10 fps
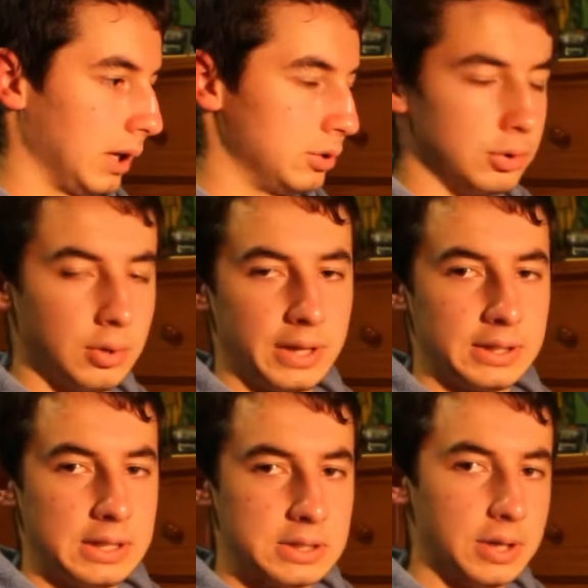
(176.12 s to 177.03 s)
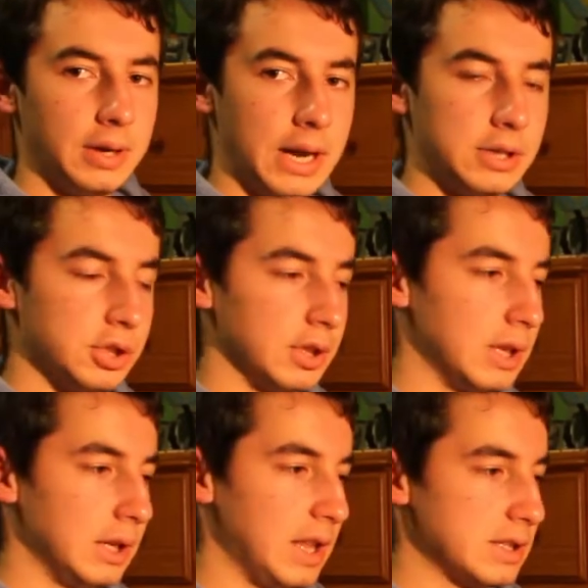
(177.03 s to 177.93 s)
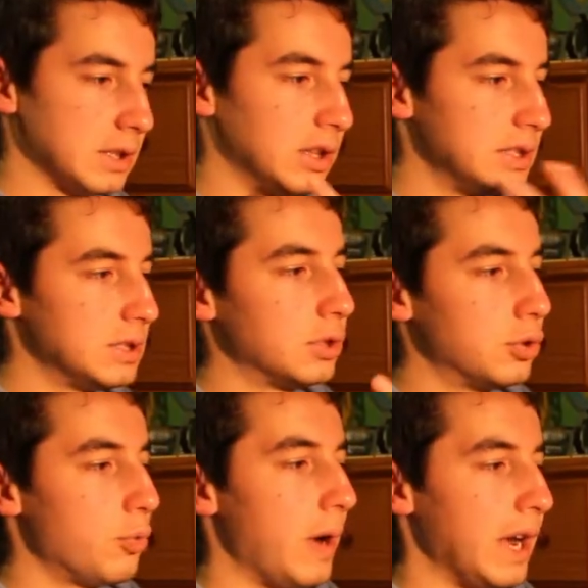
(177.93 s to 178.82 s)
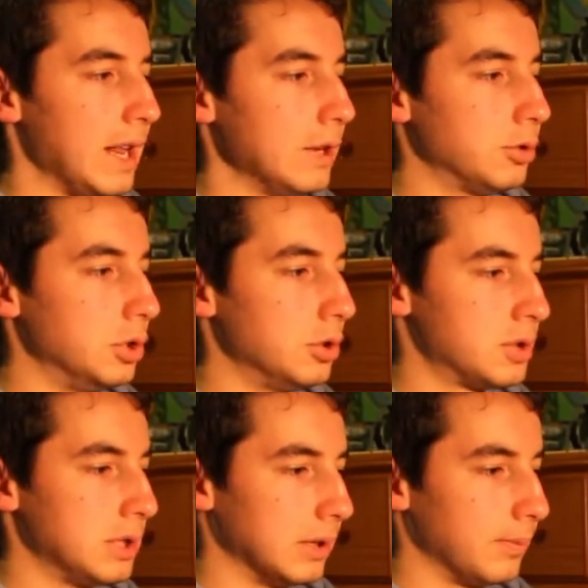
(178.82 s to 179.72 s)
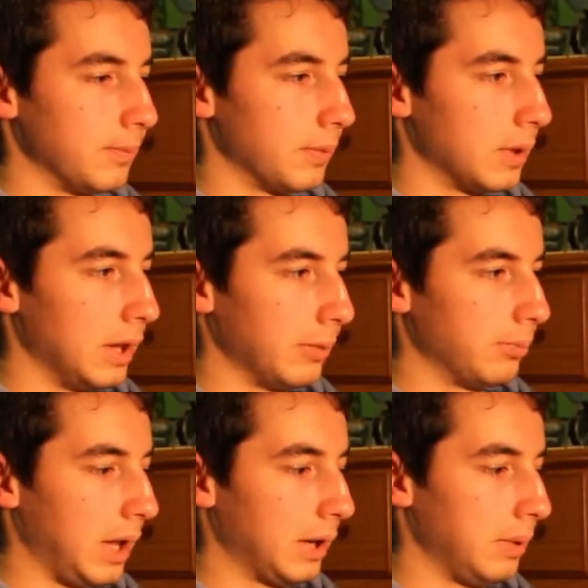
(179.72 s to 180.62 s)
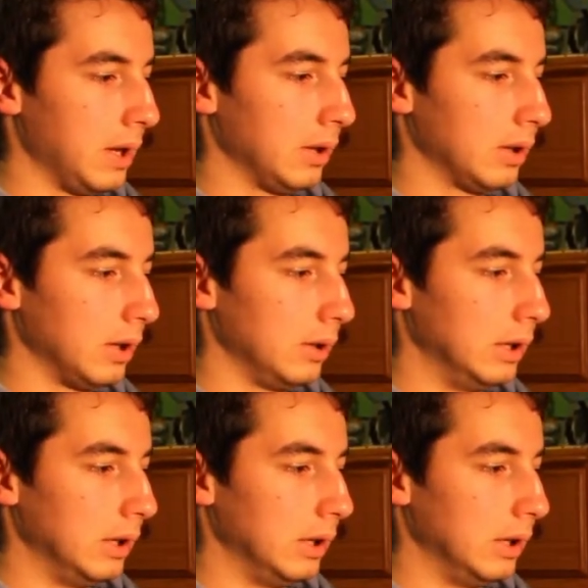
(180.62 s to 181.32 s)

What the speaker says: I do like the interrogation thing. This is a good way to introduce it, like Black Panther,